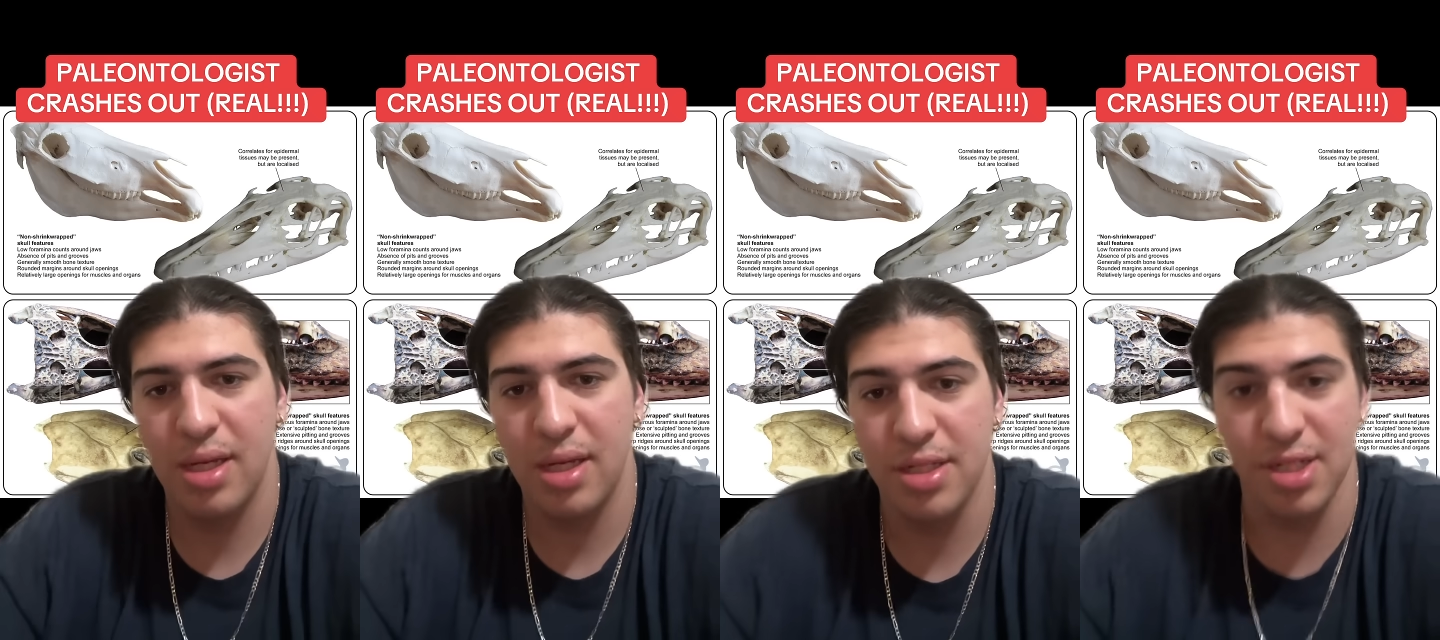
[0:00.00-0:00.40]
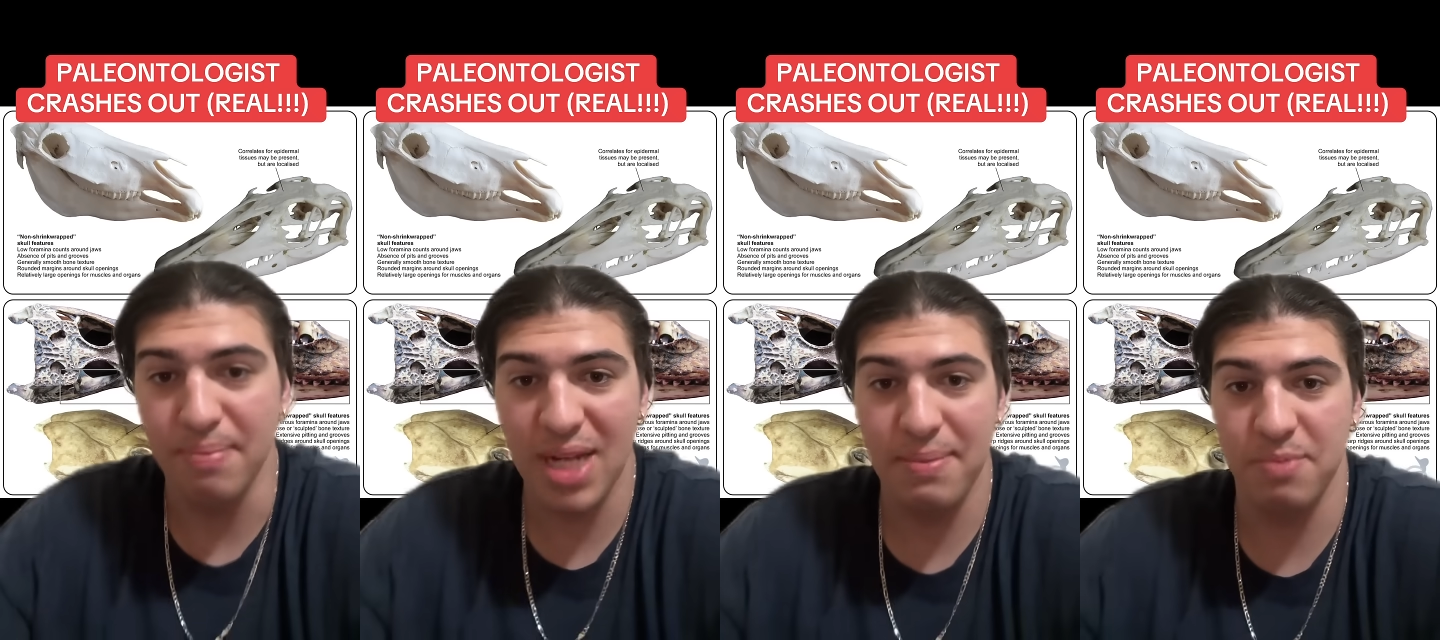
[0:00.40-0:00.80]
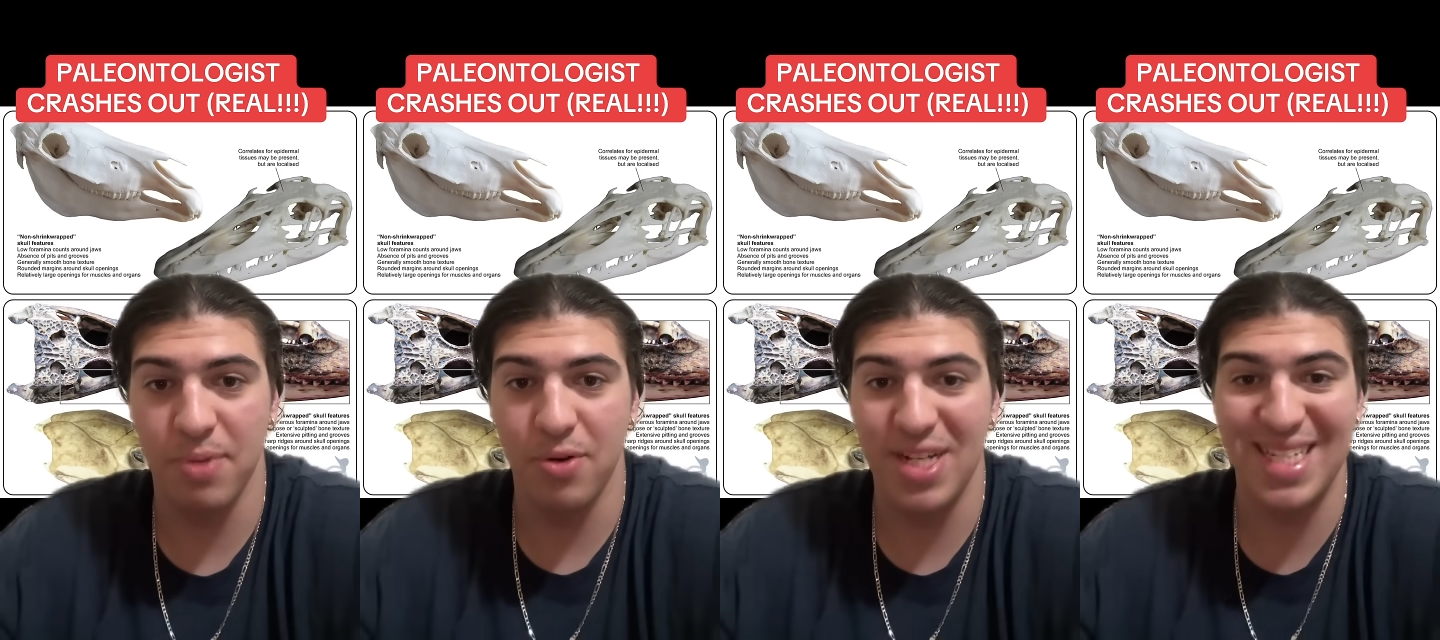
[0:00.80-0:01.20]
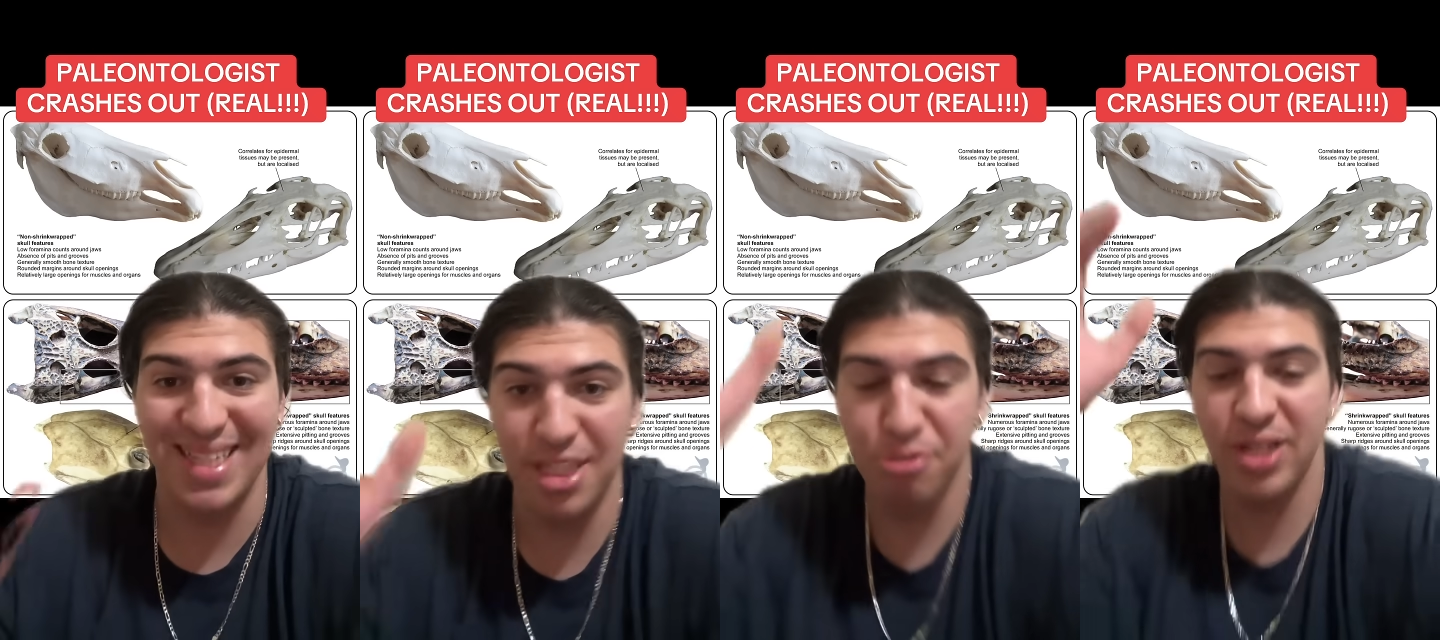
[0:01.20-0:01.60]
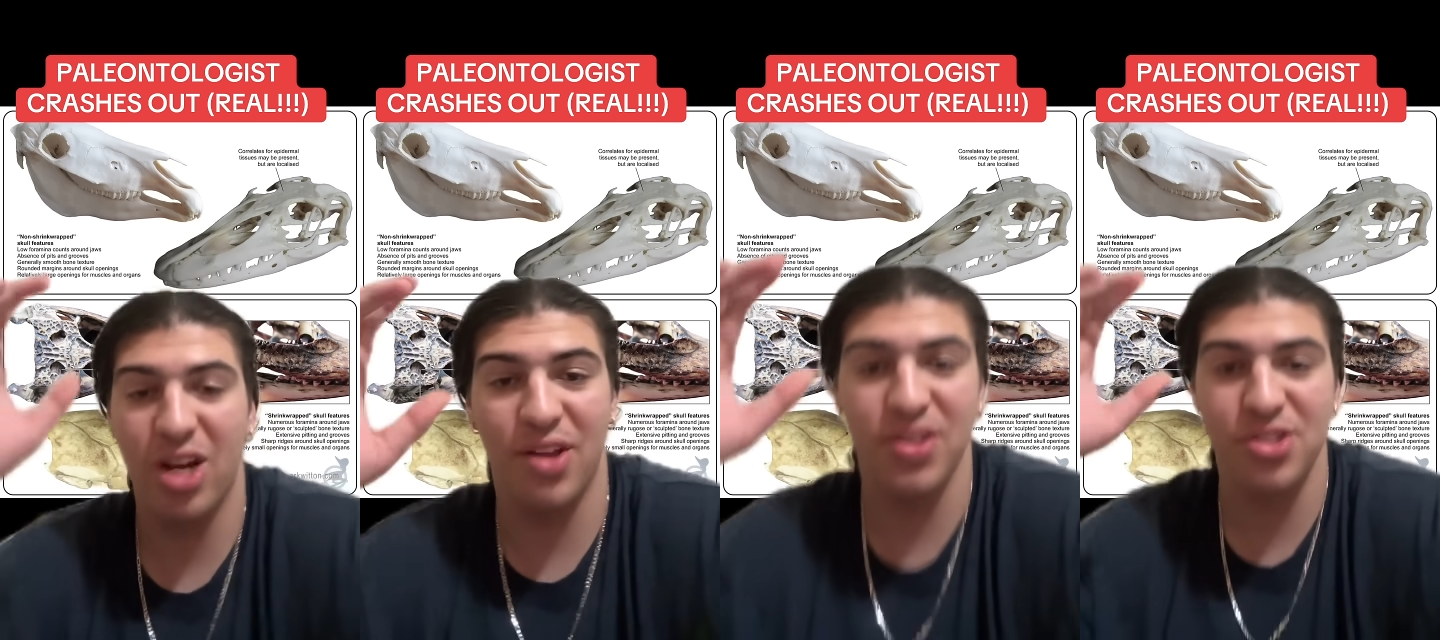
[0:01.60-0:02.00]
Sometimes bone is literally
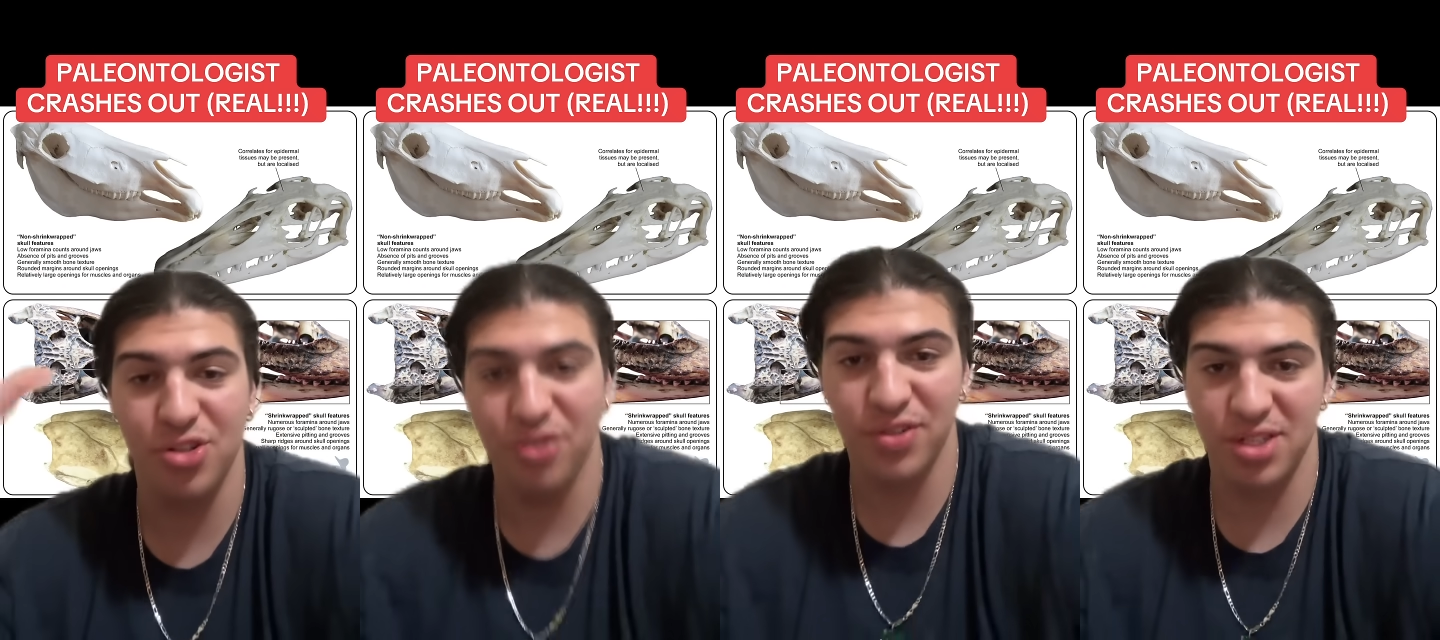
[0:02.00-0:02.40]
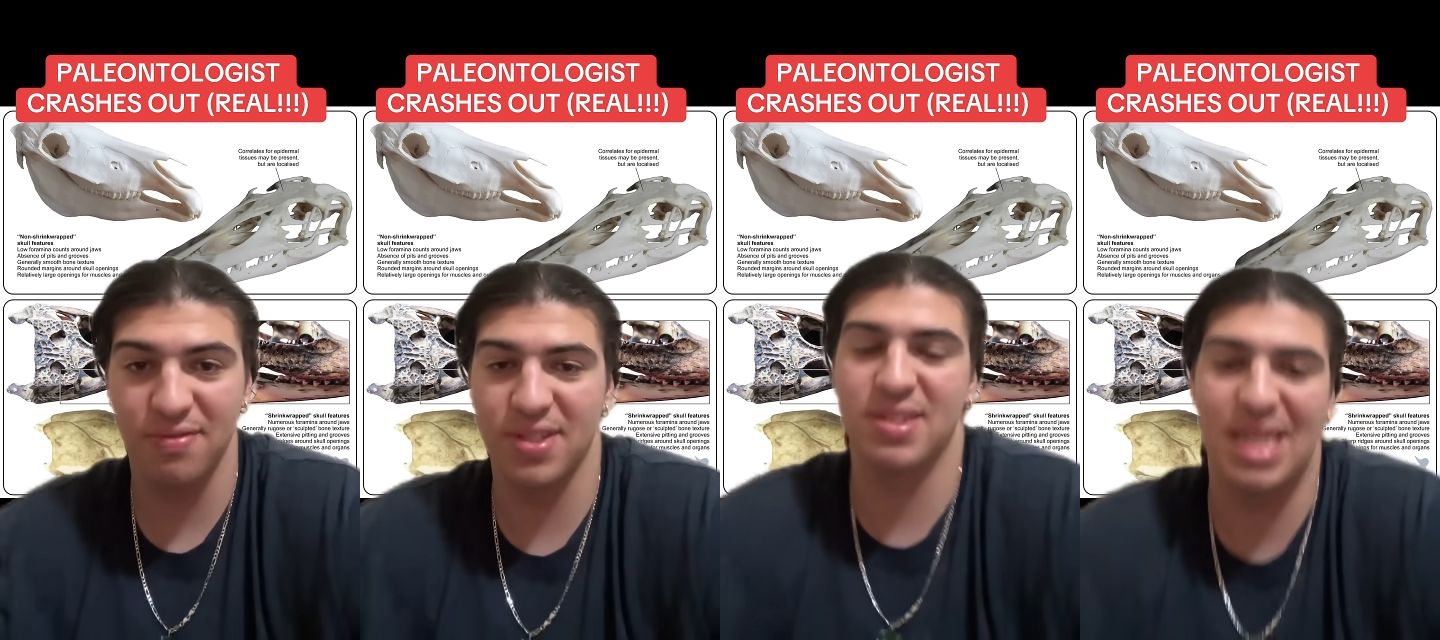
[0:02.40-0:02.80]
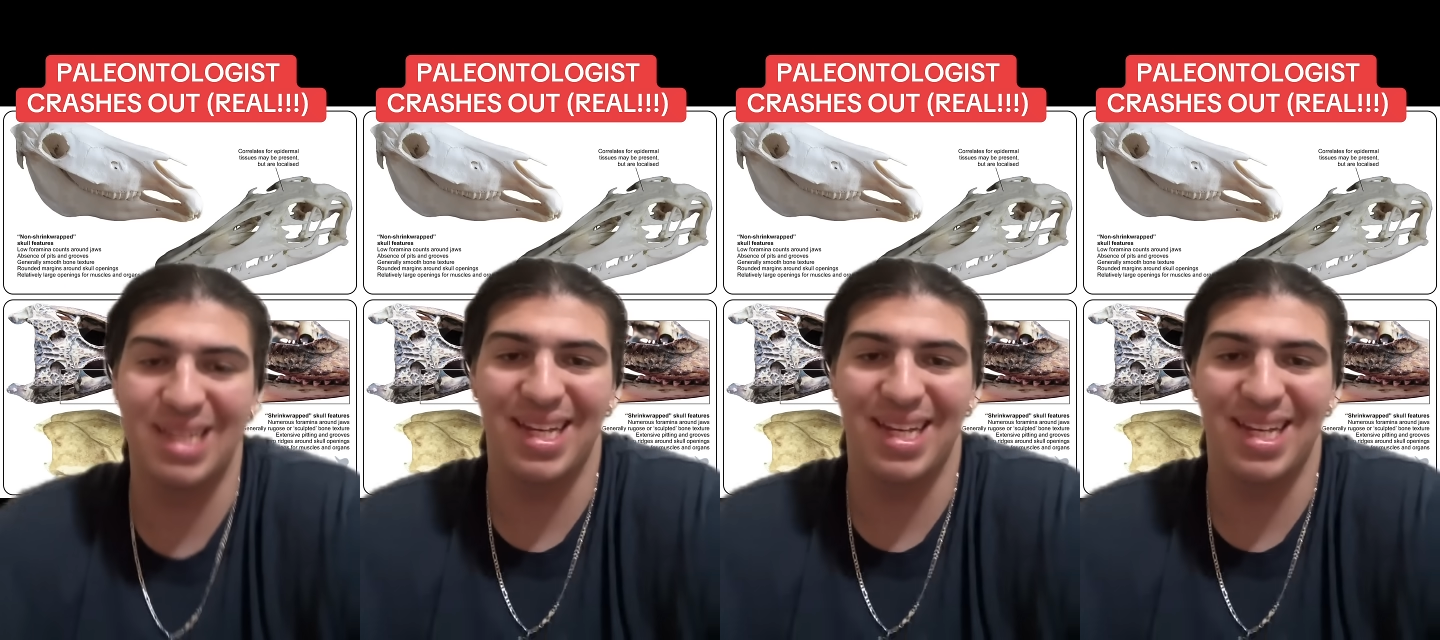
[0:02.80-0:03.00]
on the surface of the skin,